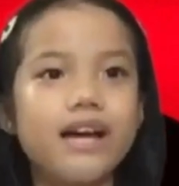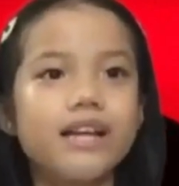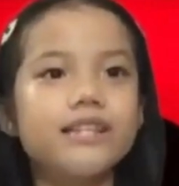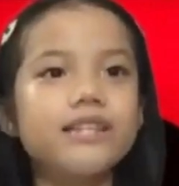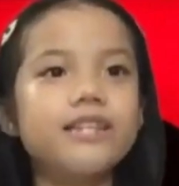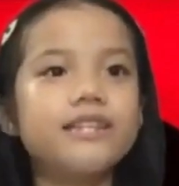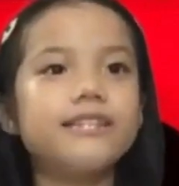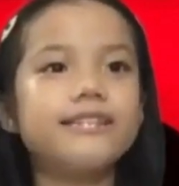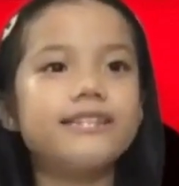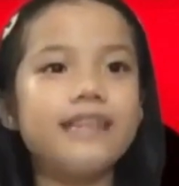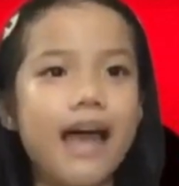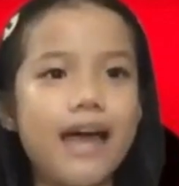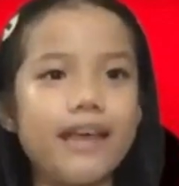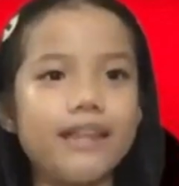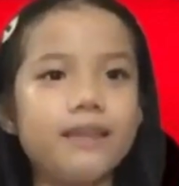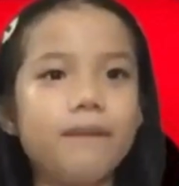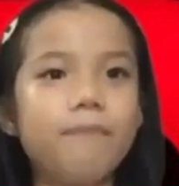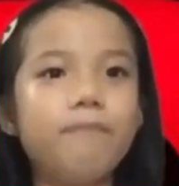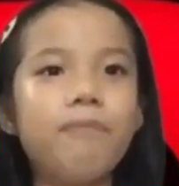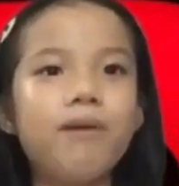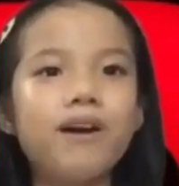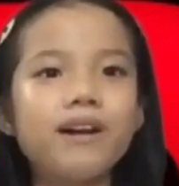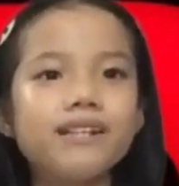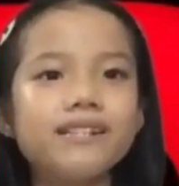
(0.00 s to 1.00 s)
Say the
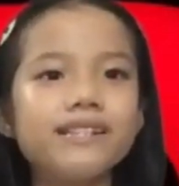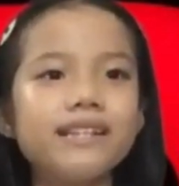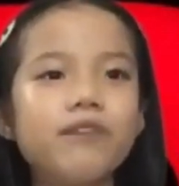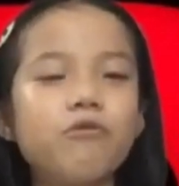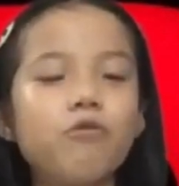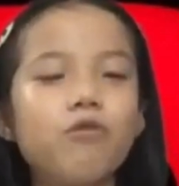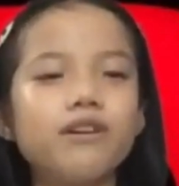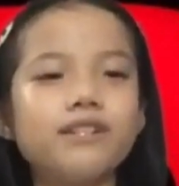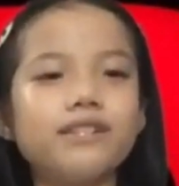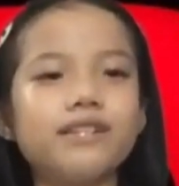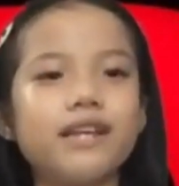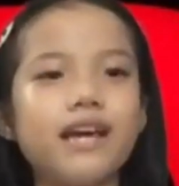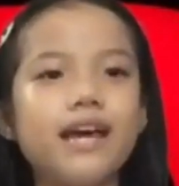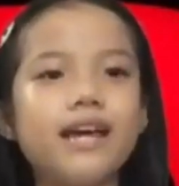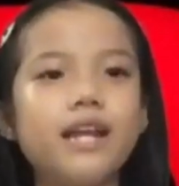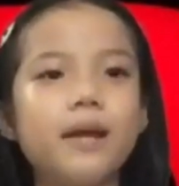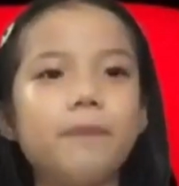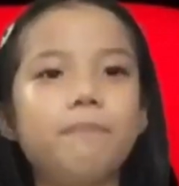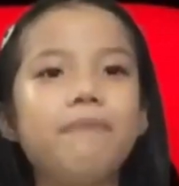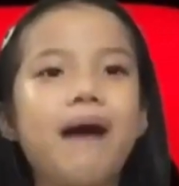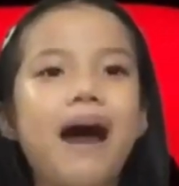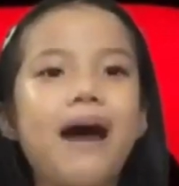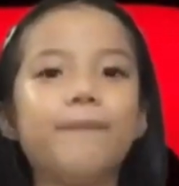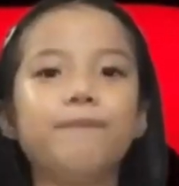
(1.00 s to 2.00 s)
person was in a
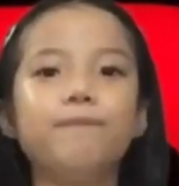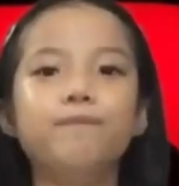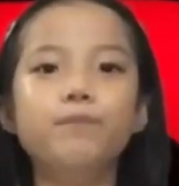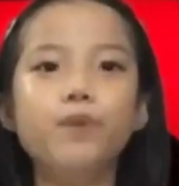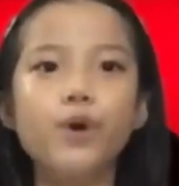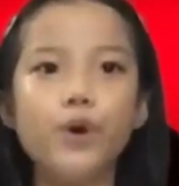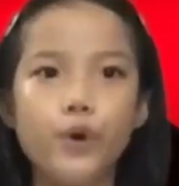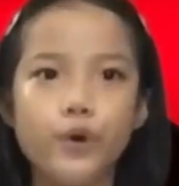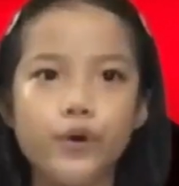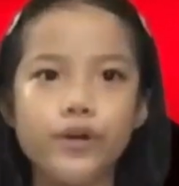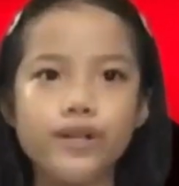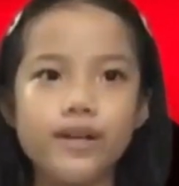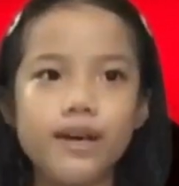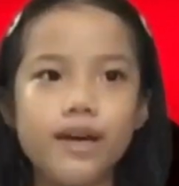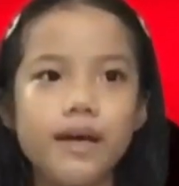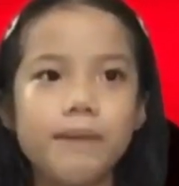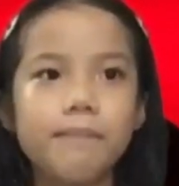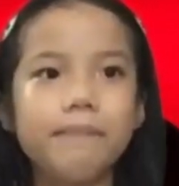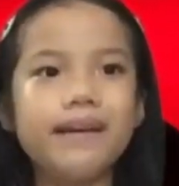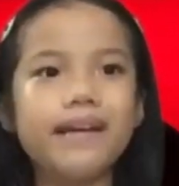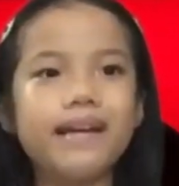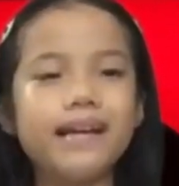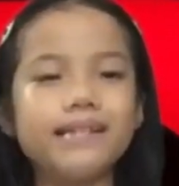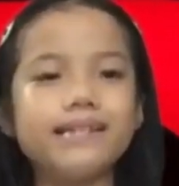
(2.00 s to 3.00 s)
bad mood
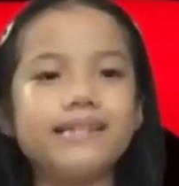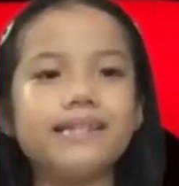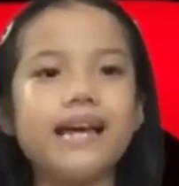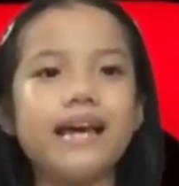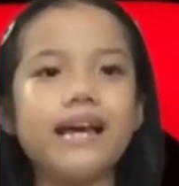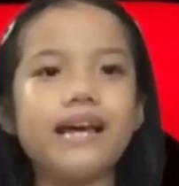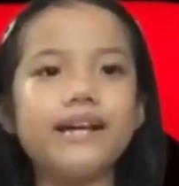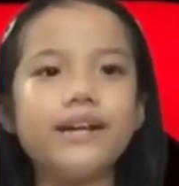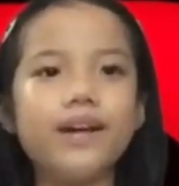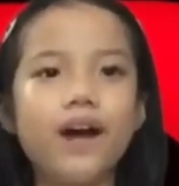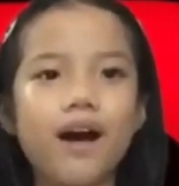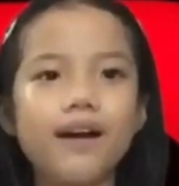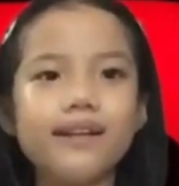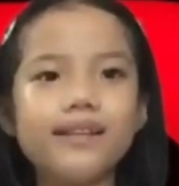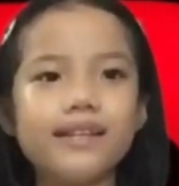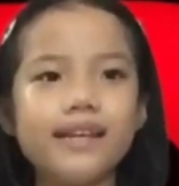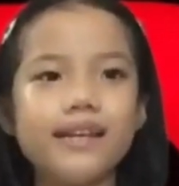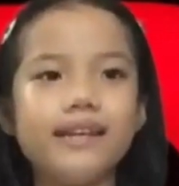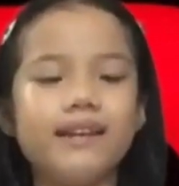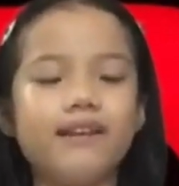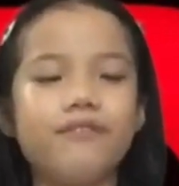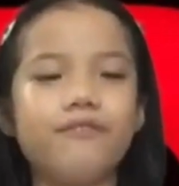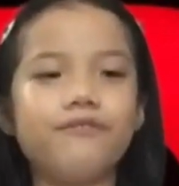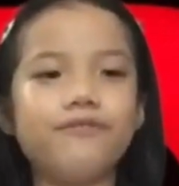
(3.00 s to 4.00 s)
because they got
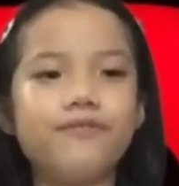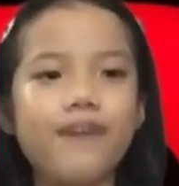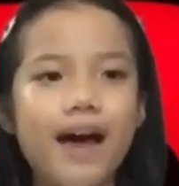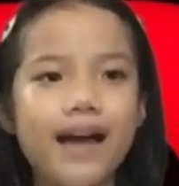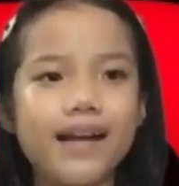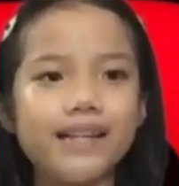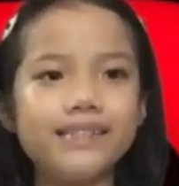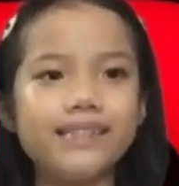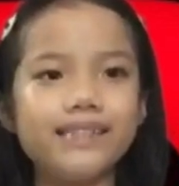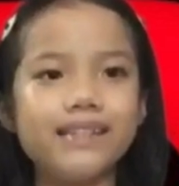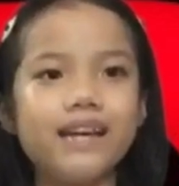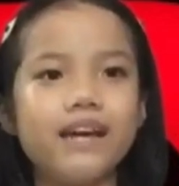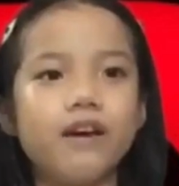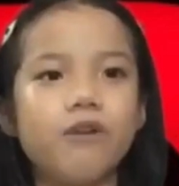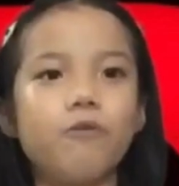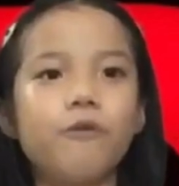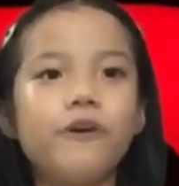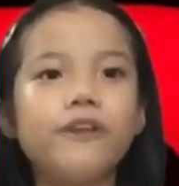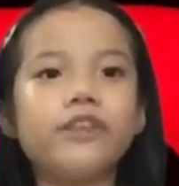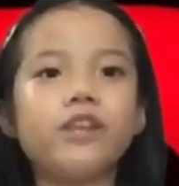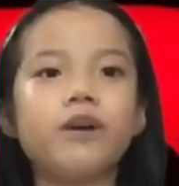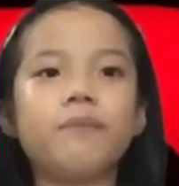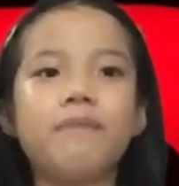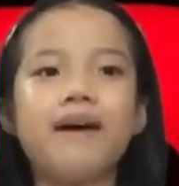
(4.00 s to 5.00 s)
in a fight
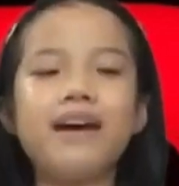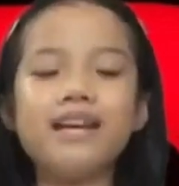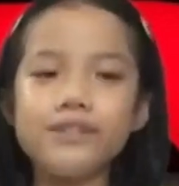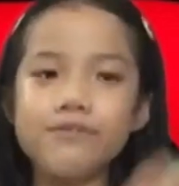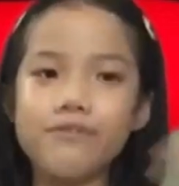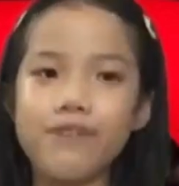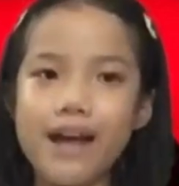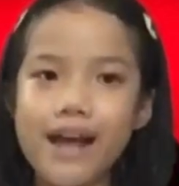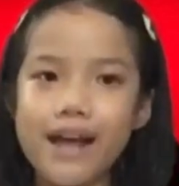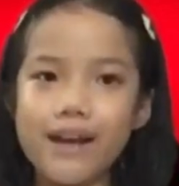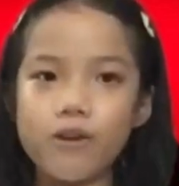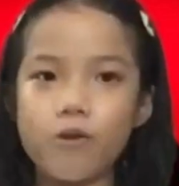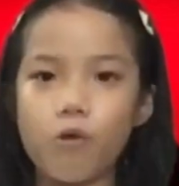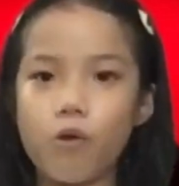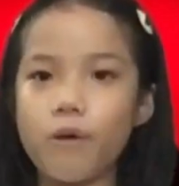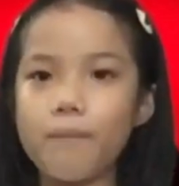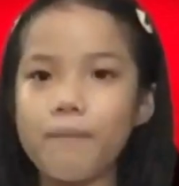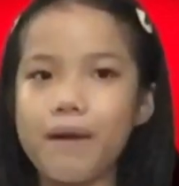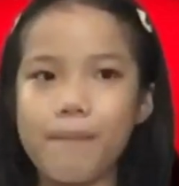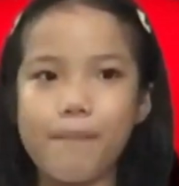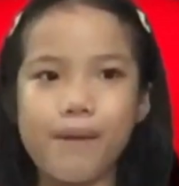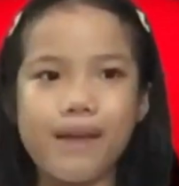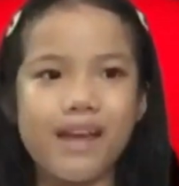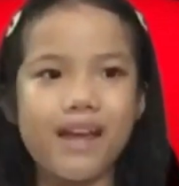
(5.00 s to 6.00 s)
with their best friend, or
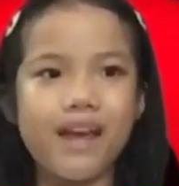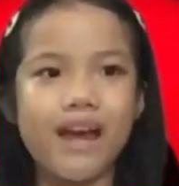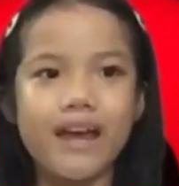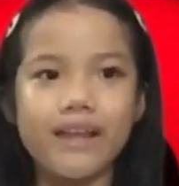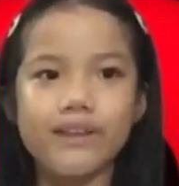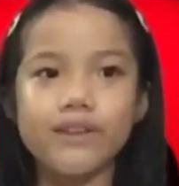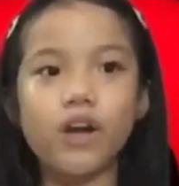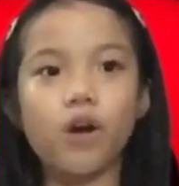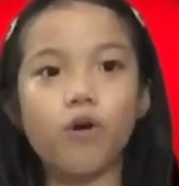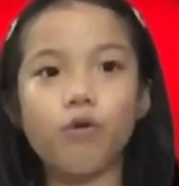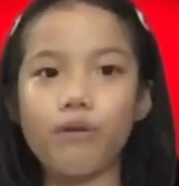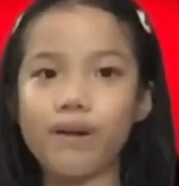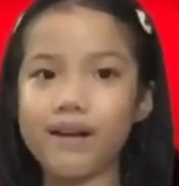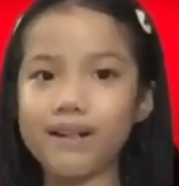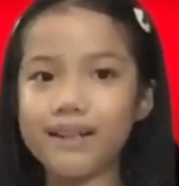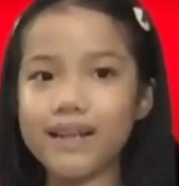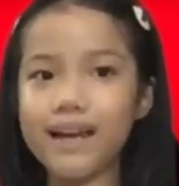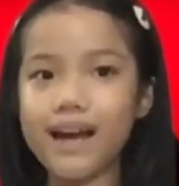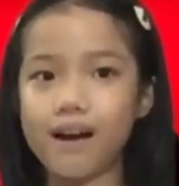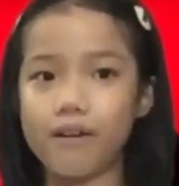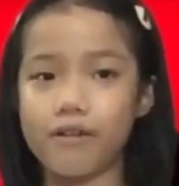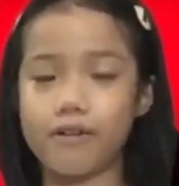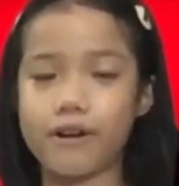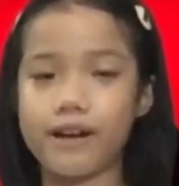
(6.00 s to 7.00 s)
maybe they're really
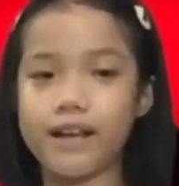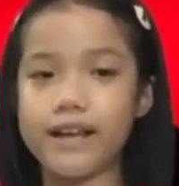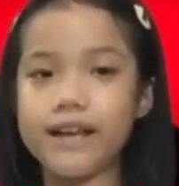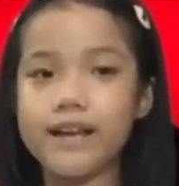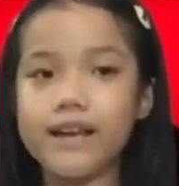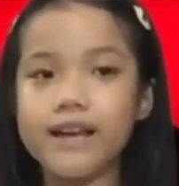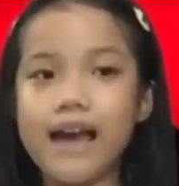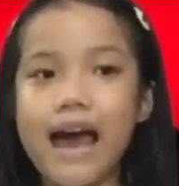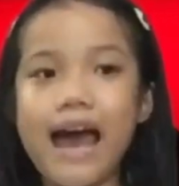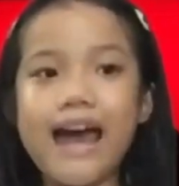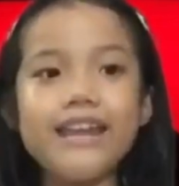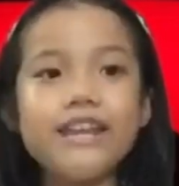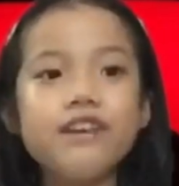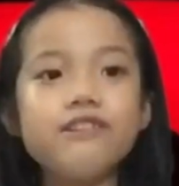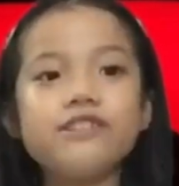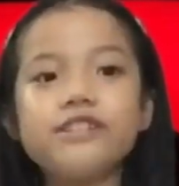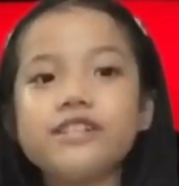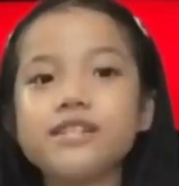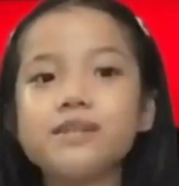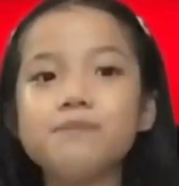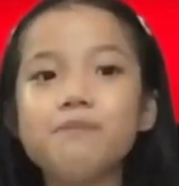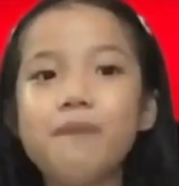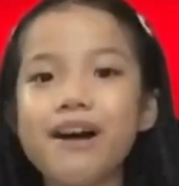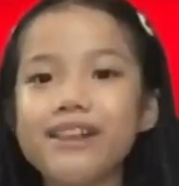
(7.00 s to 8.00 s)
hungry and you
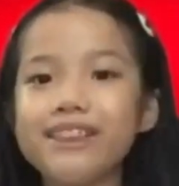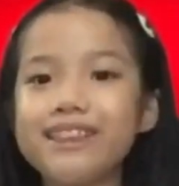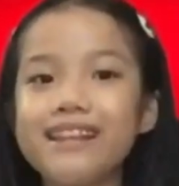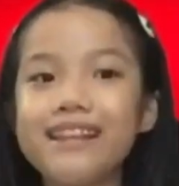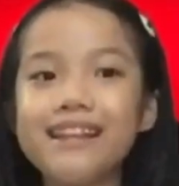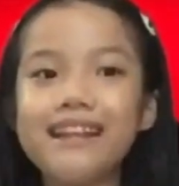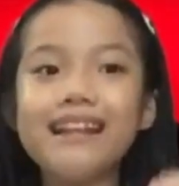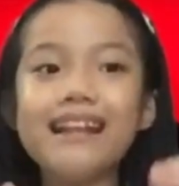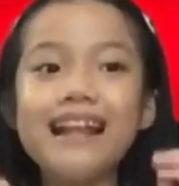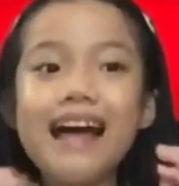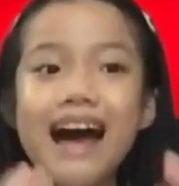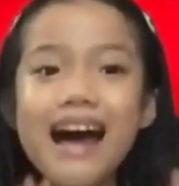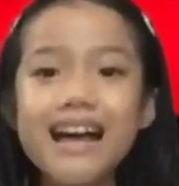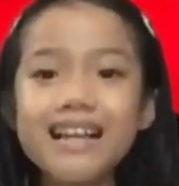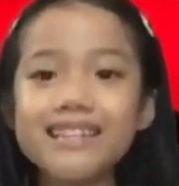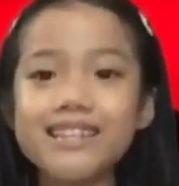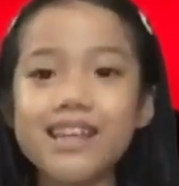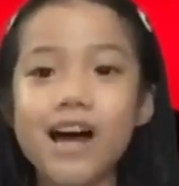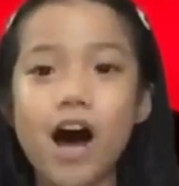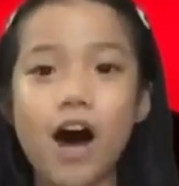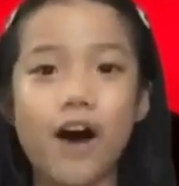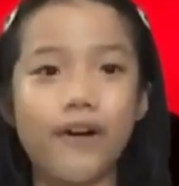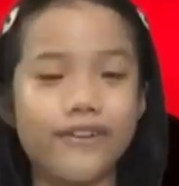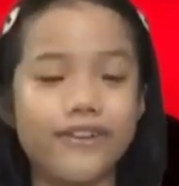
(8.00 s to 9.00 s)
just bought the last
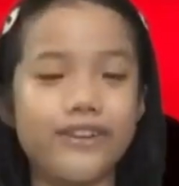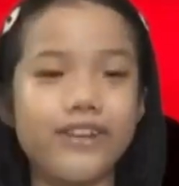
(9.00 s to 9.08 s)
hot